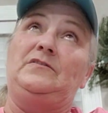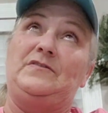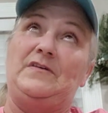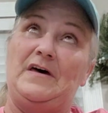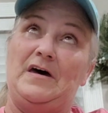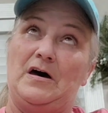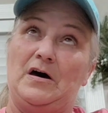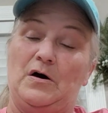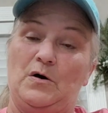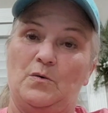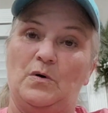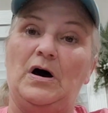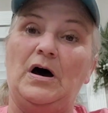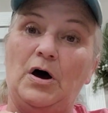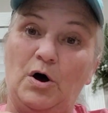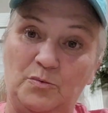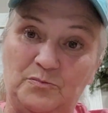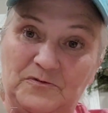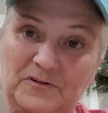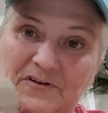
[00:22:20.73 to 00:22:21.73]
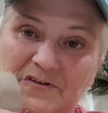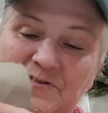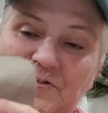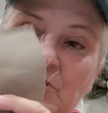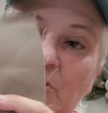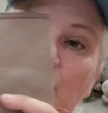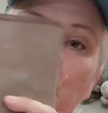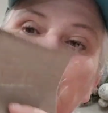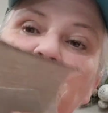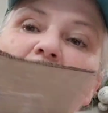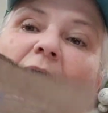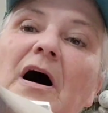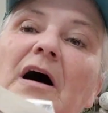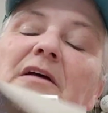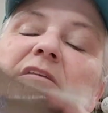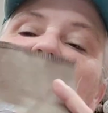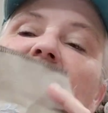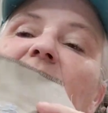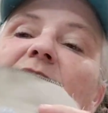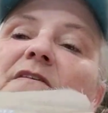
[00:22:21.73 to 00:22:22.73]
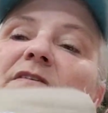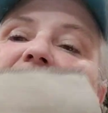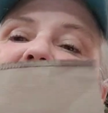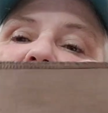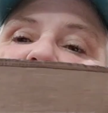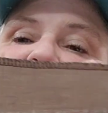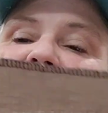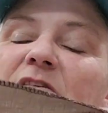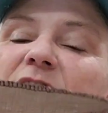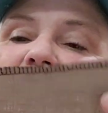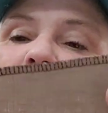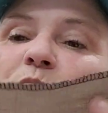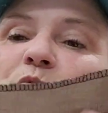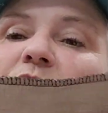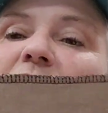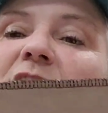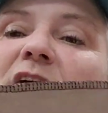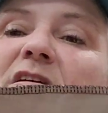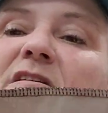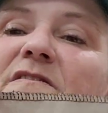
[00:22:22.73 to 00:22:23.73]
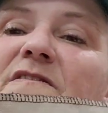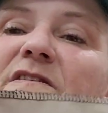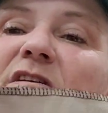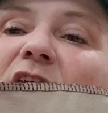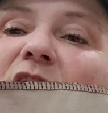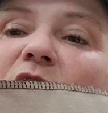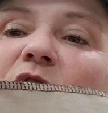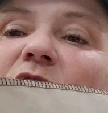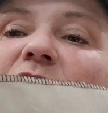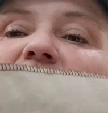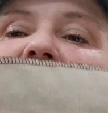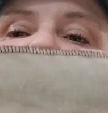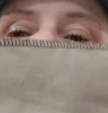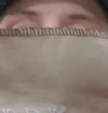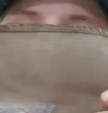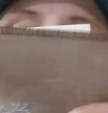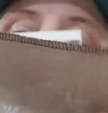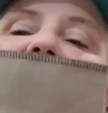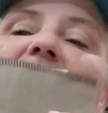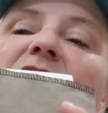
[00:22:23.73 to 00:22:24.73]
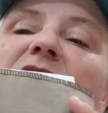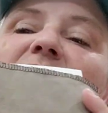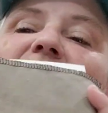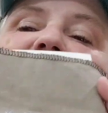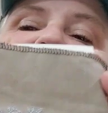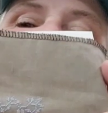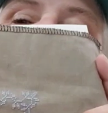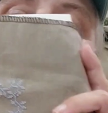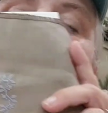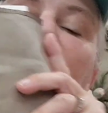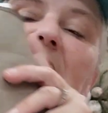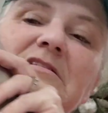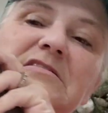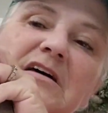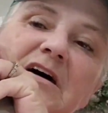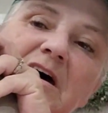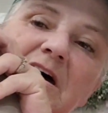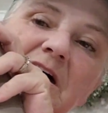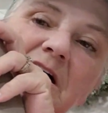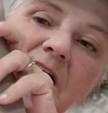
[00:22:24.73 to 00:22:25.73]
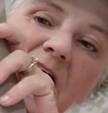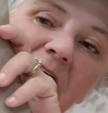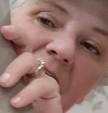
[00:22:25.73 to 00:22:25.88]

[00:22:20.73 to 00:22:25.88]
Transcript: So hopefully soon. But so since I'm working in silks and since it's a thread a day,